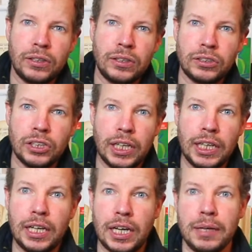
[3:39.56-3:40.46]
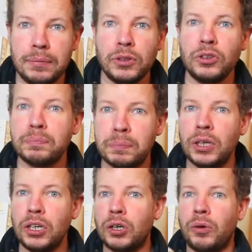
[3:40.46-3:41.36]
So it does
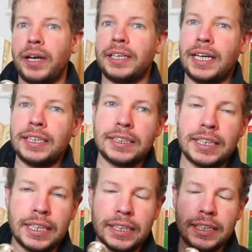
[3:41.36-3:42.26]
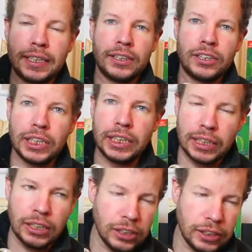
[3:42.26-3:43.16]
blur quite nicely. The
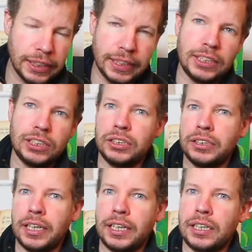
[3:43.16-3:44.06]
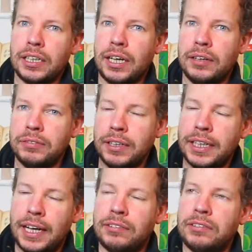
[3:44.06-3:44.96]
only issue that I
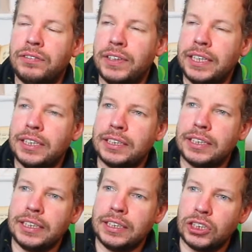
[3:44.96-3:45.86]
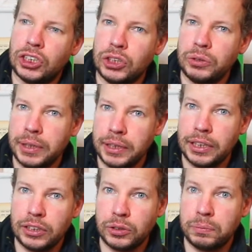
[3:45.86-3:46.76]
really have with it is the tuning.
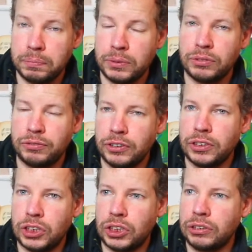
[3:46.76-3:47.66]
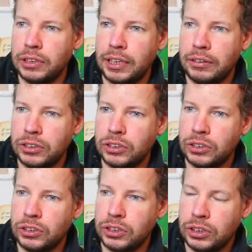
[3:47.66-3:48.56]
It does further tuning out a
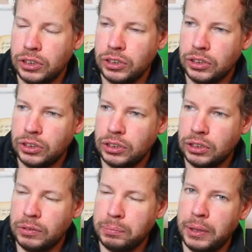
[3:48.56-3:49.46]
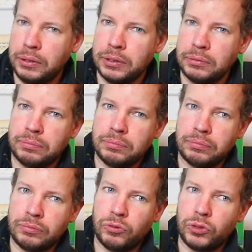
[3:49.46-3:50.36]
touch. So if we're blowing,
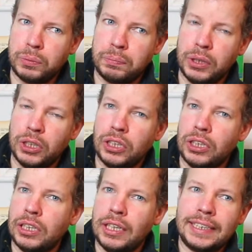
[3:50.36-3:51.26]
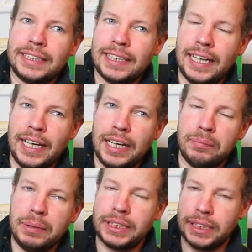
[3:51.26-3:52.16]
we'll just blur as
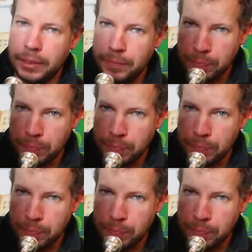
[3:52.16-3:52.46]
a G.